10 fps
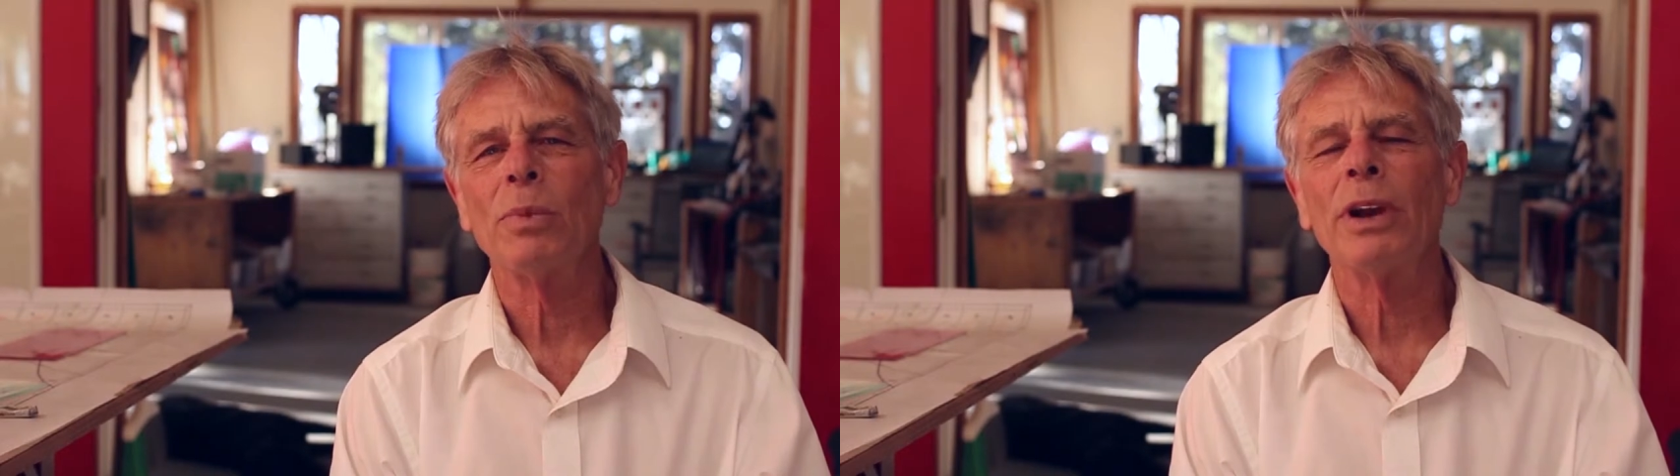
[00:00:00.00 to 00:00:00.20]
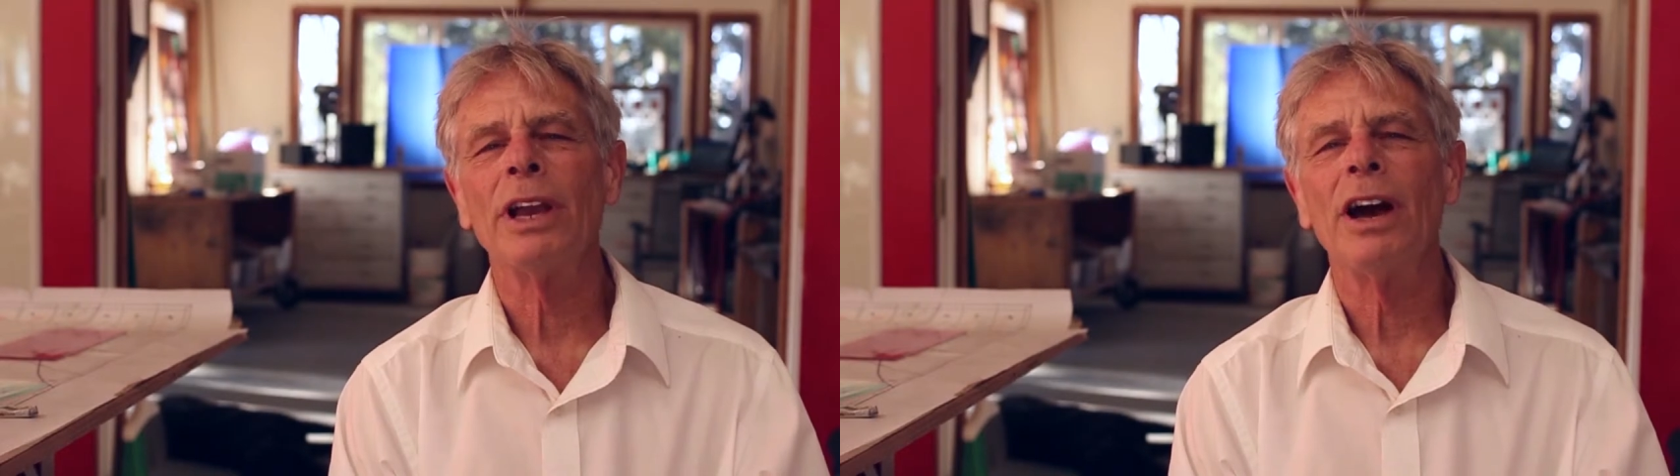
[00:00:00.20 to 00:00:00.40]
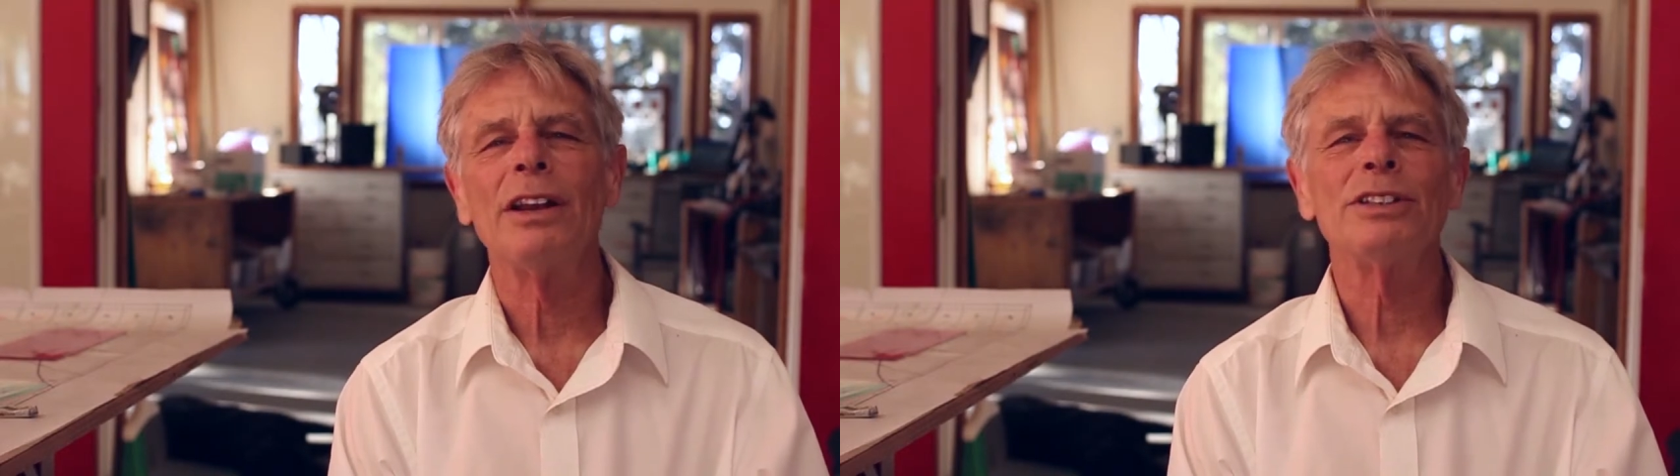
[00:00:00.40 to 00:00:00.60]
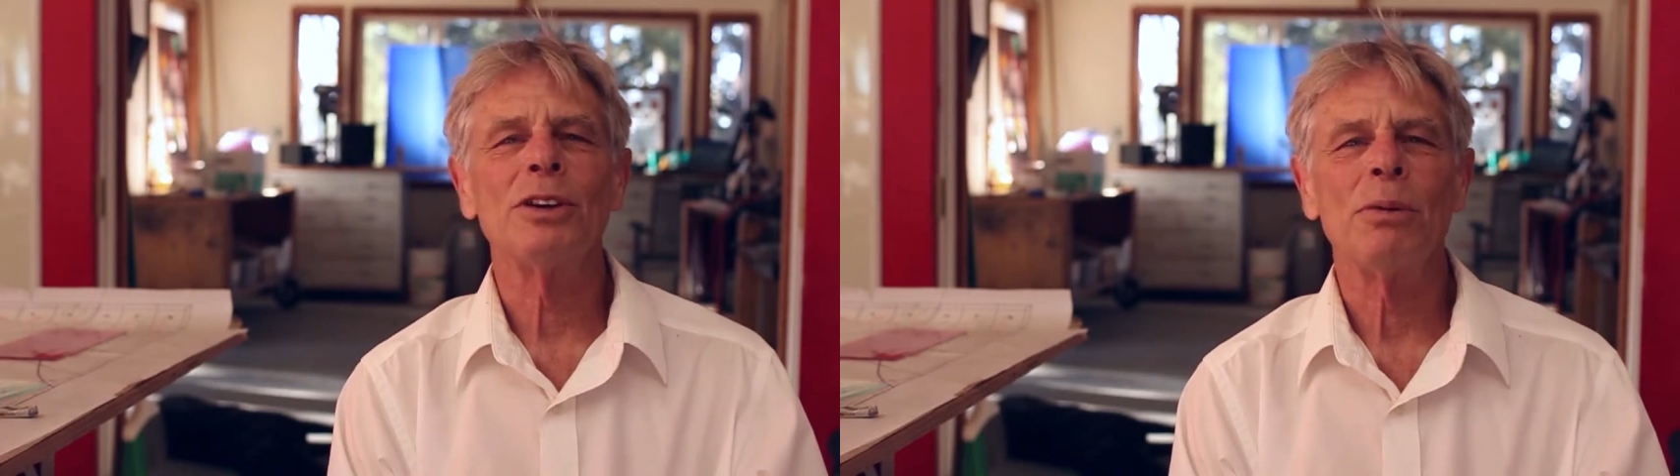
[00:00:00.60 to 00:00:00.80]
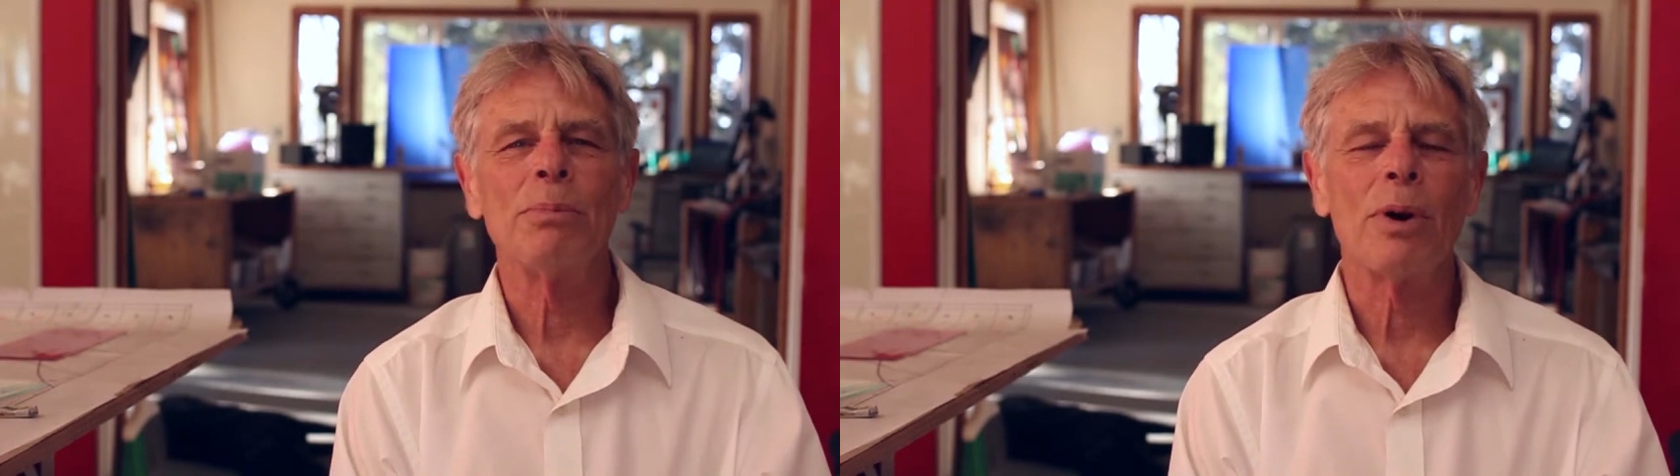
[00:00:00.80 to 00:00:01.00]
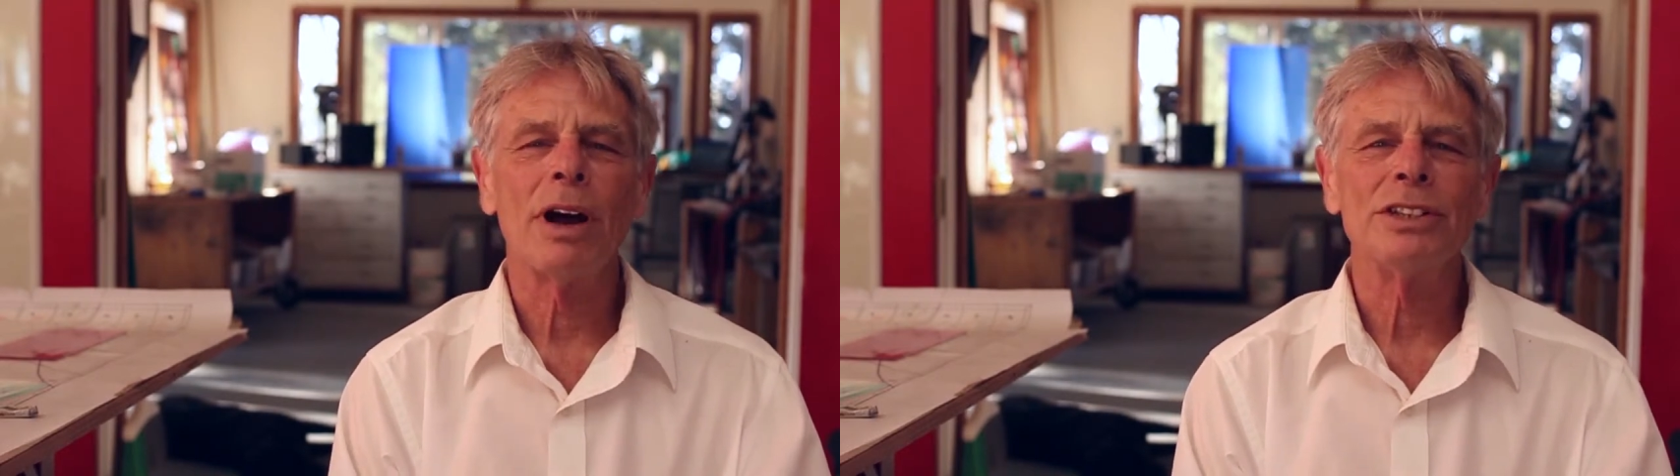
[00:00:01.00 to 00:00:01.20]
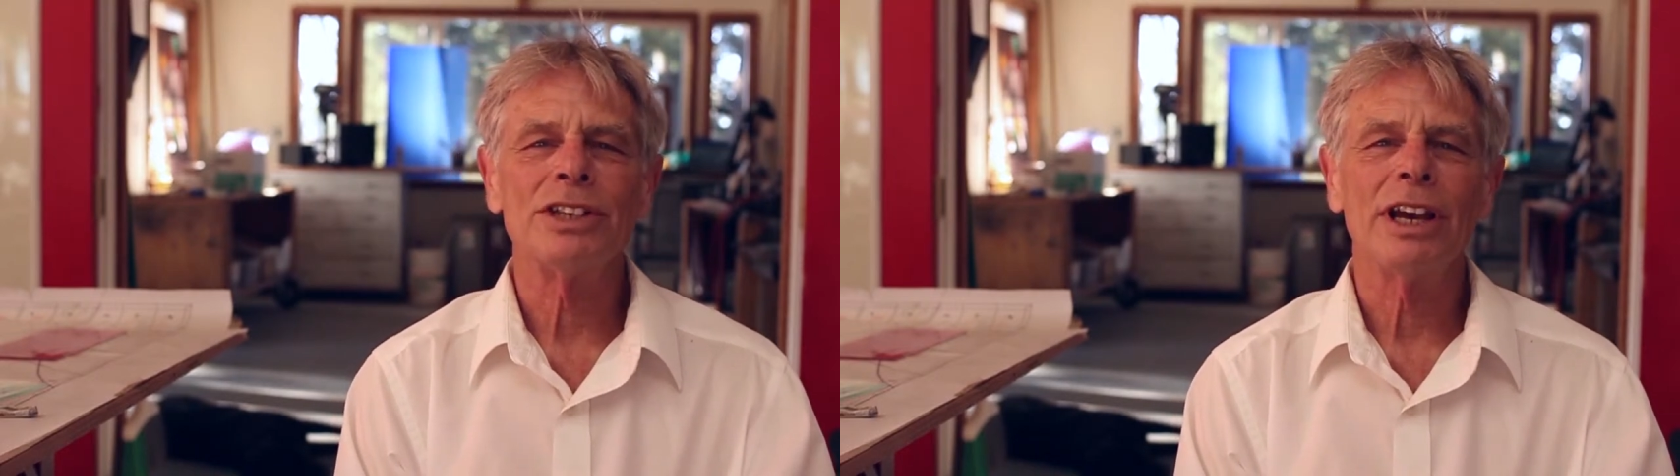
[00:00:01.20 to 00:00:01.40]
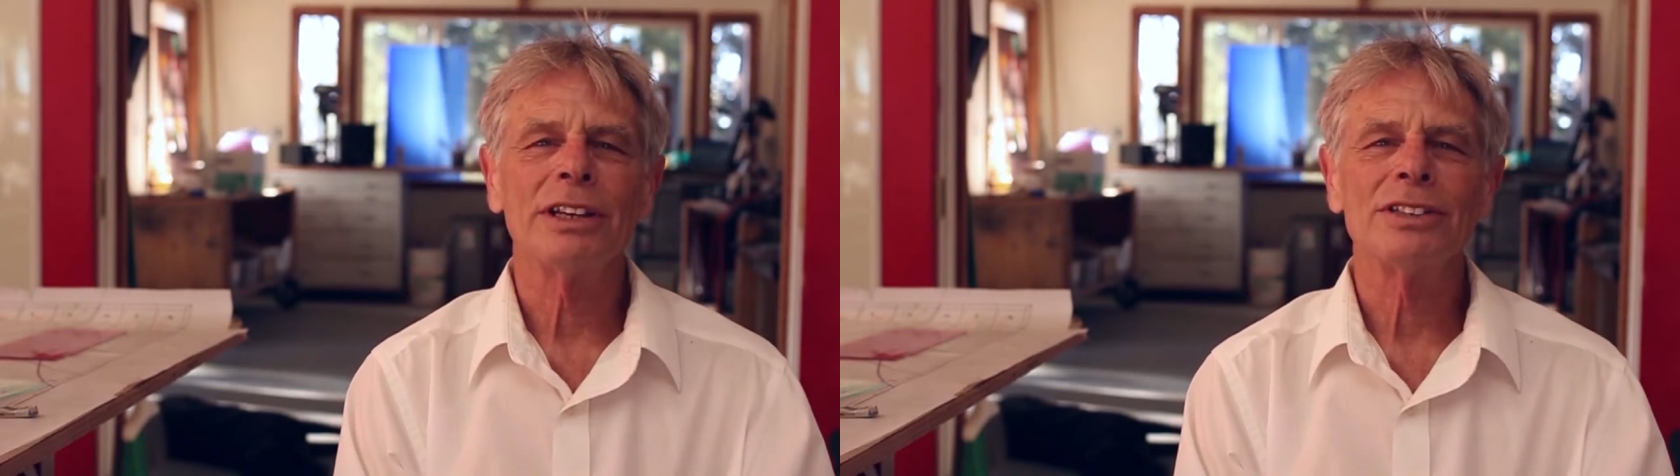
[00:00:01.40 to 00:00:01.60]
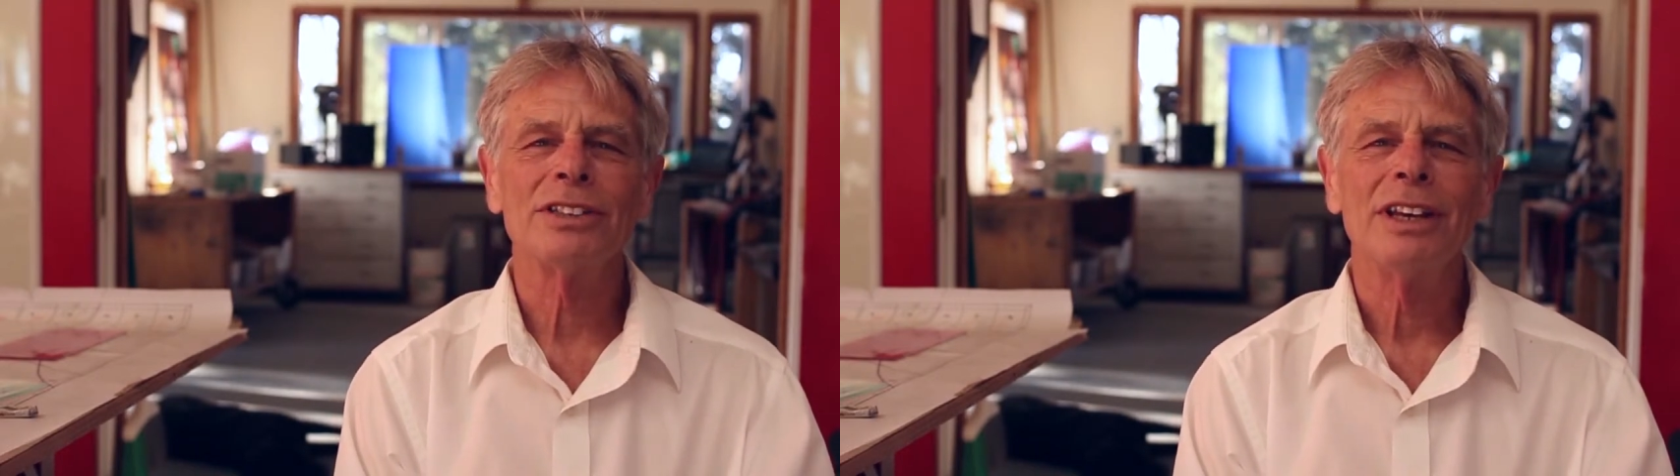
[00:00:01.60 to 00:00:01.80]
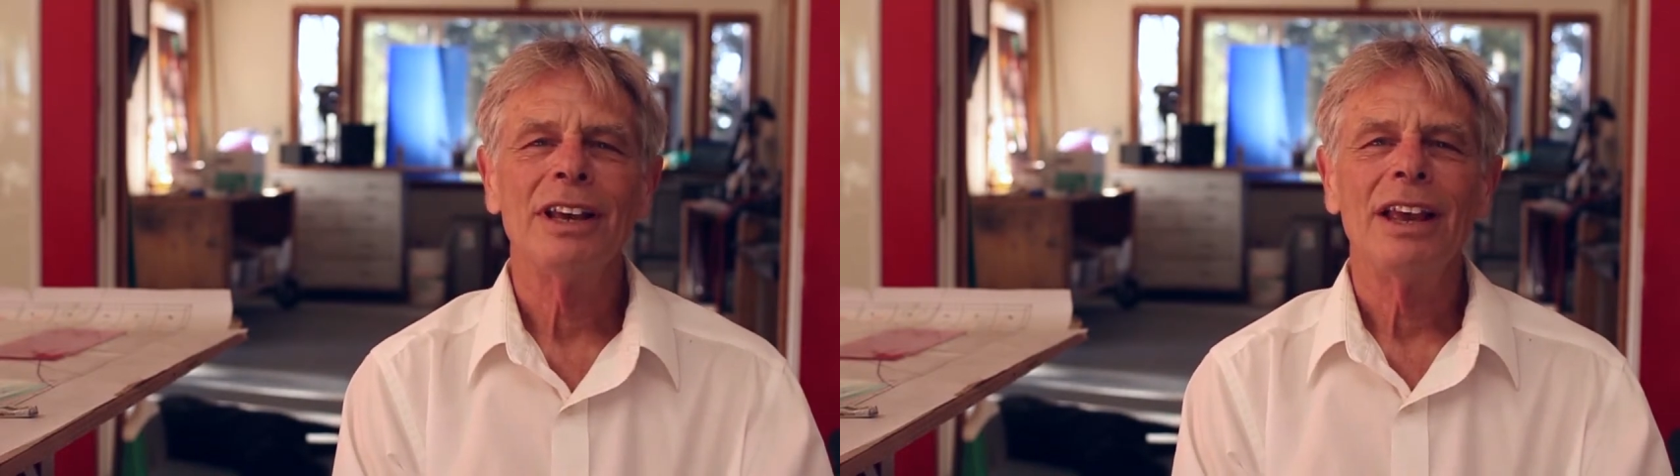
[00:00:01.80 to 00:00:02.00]
working on his own
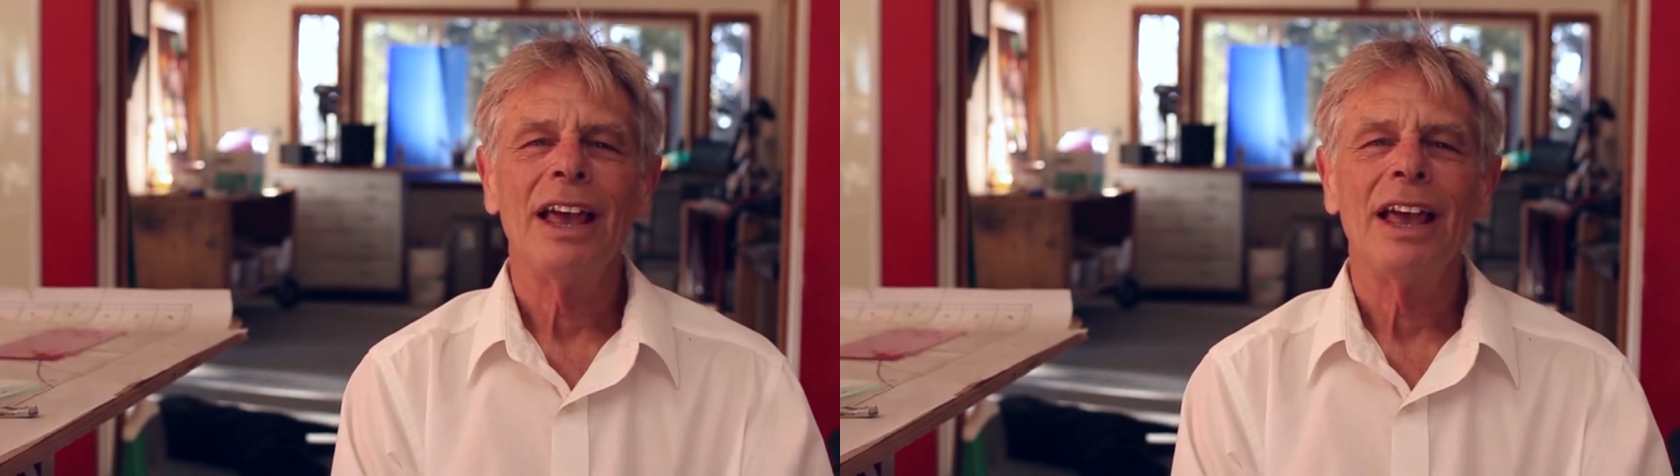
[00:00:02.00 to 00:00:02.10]
projects,